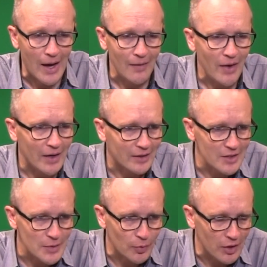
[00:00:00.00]
I've had a
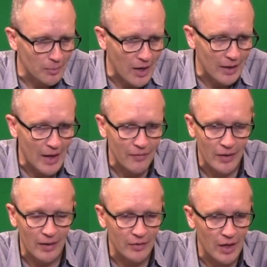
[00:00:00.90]
discipline in my life,
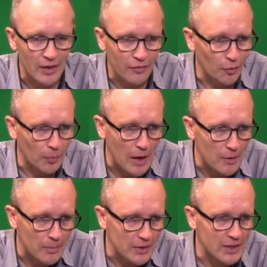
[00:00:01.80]
and I've done it for
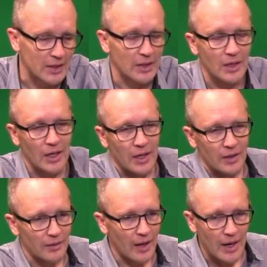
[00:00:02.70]
probably
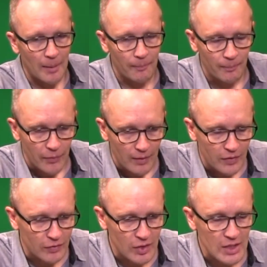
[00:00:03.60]

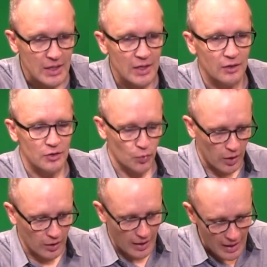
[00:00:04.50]
15 years,
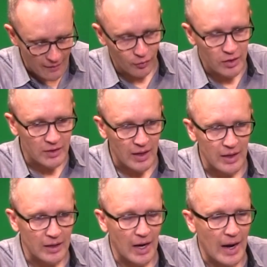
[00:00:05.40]
where every
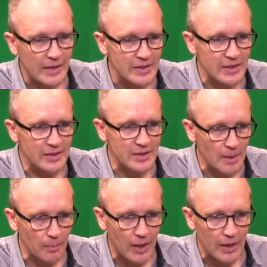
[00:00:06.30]
day I send
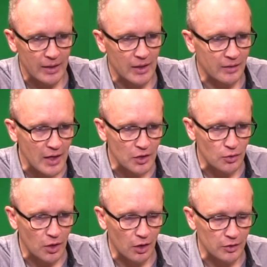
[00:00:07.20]
somebody a thank
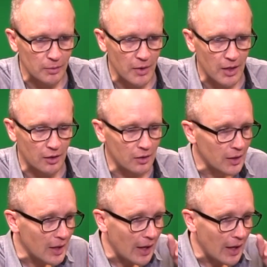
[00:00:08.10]
you card in the mail.